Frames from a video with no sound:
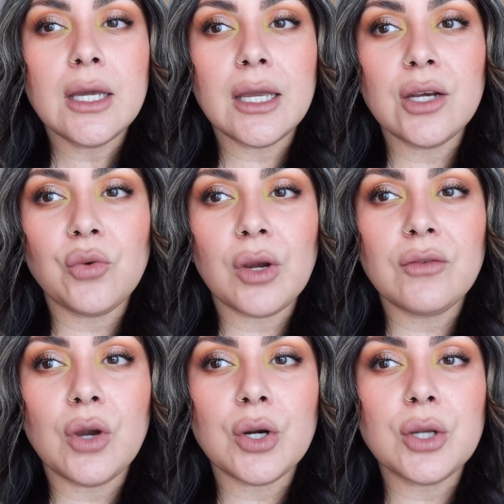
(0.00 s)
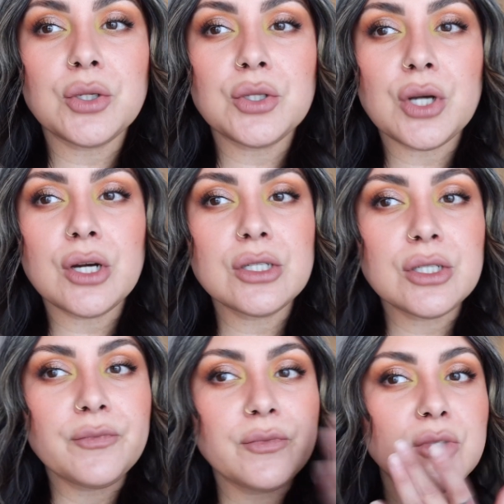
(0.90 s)
in Graveyard
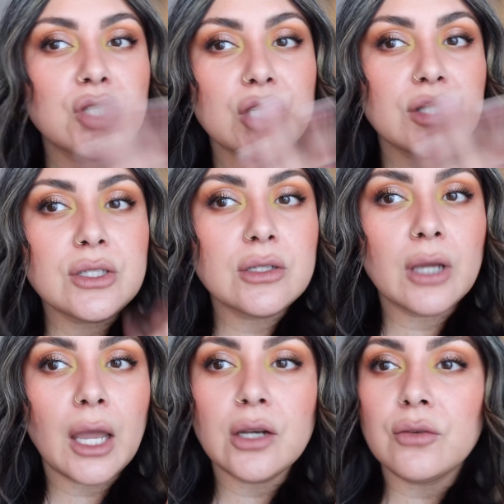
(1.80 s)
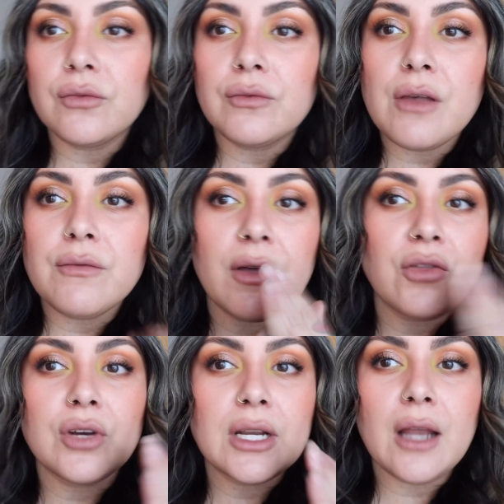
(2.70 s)
Dirt. Just kind of
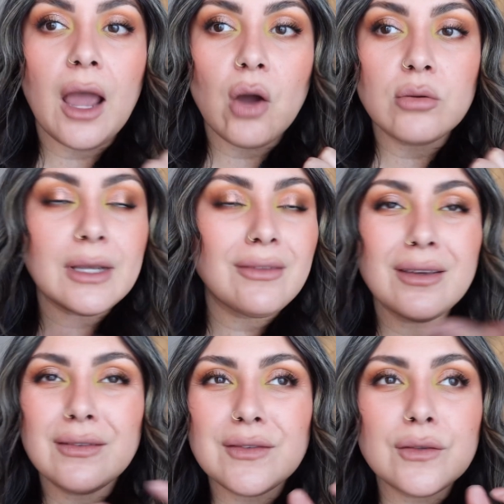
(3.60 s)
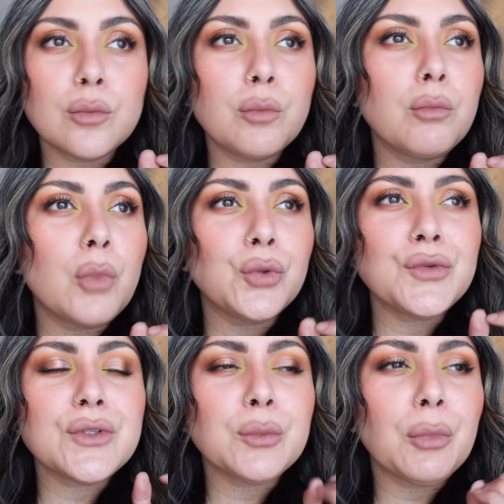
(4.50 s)
feathered it out. I think it's the
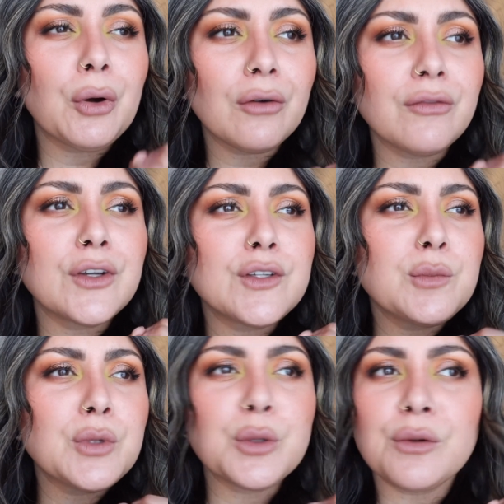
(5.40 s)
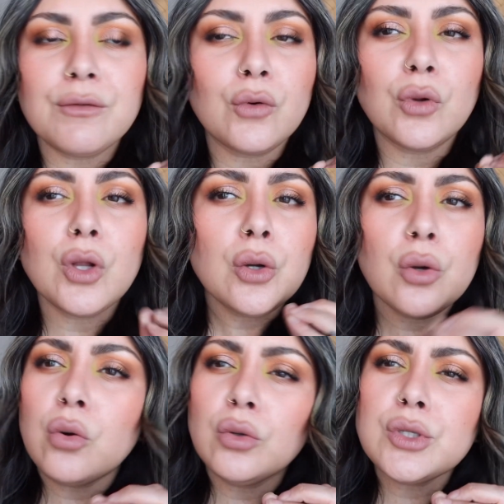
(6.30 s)
most perfect, beautiful,
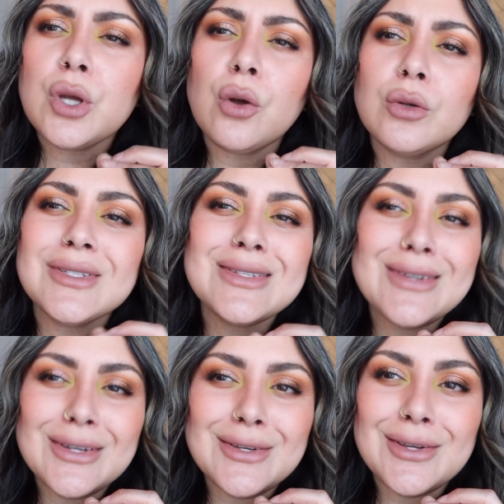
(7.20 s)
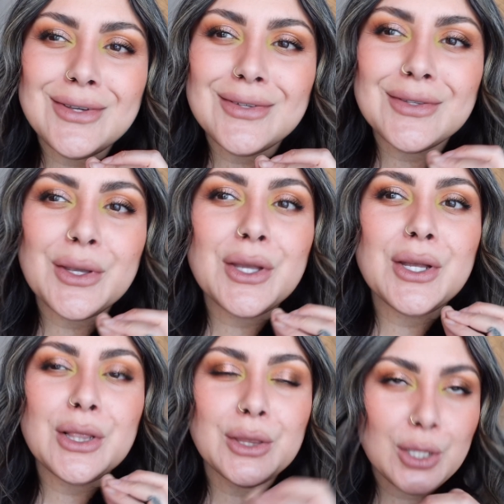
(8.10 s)
cool toned 90s
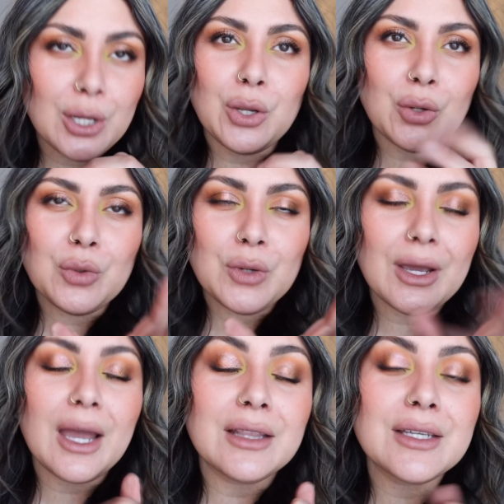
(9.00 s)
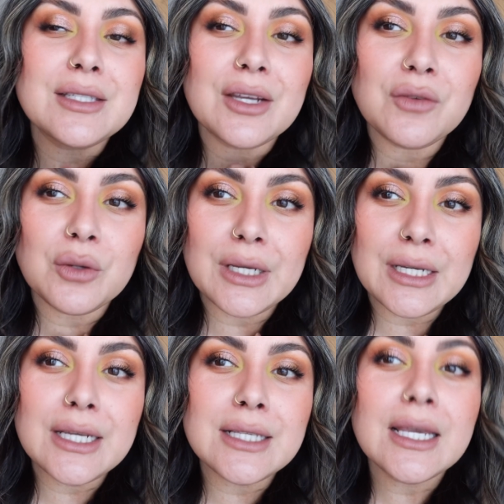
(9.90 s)
nude. At least I feel like it
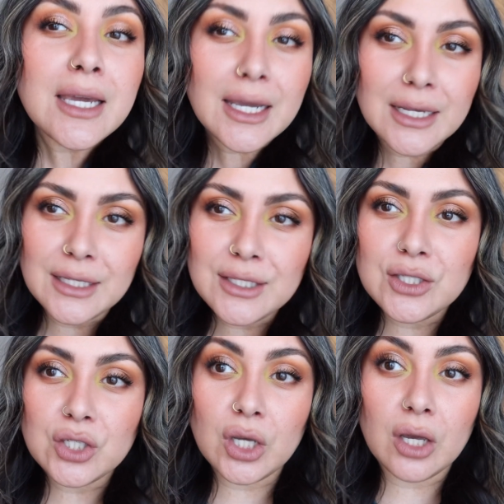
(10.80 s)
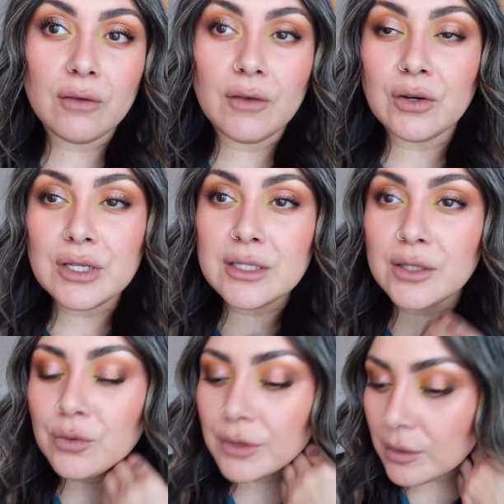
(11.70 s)
is, and it's very
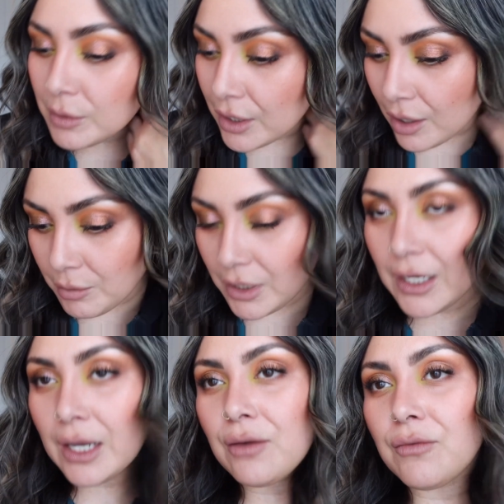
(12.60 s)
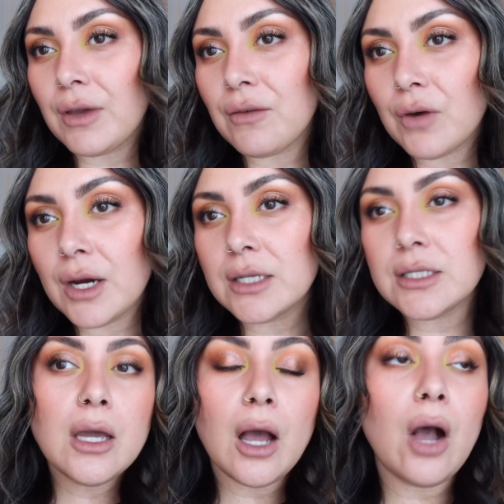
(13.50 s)
slowly becoming a
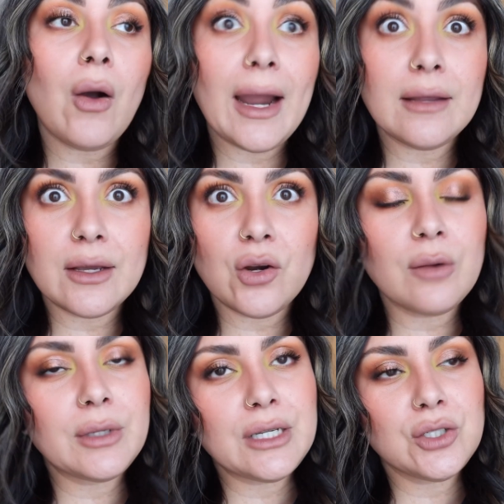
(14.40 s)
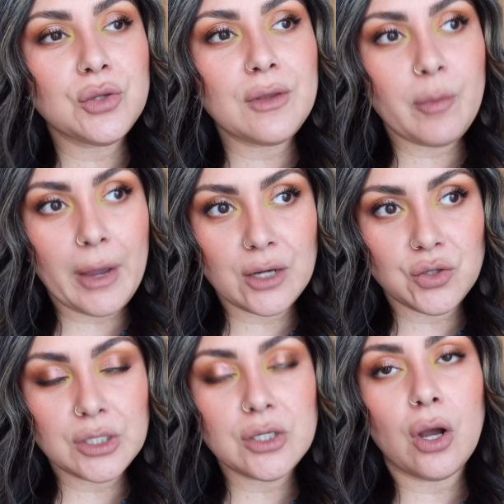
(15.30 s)
favorite. Highlighter, I went into the
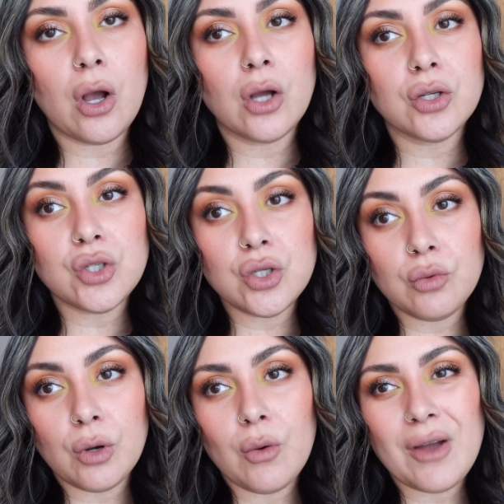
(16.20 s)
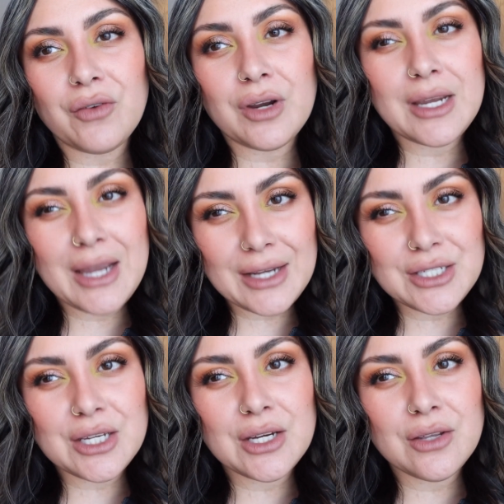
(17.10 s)
Patrick Ta Duo. I
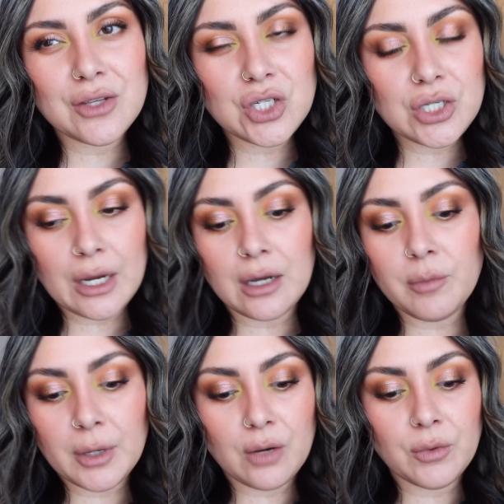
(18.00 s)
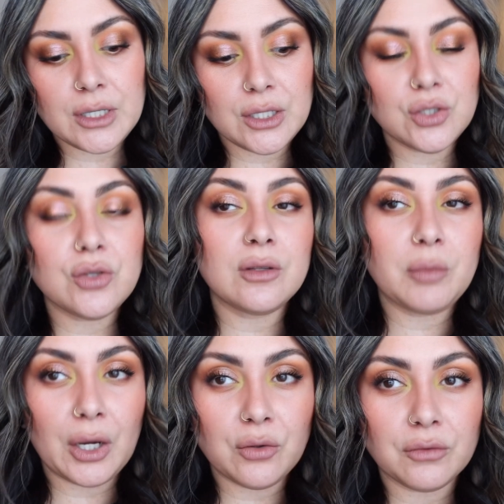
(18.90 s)
forget the shade, but I went into the
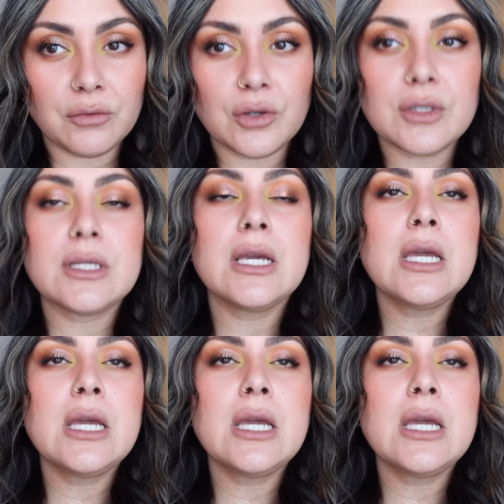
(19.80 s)
powder first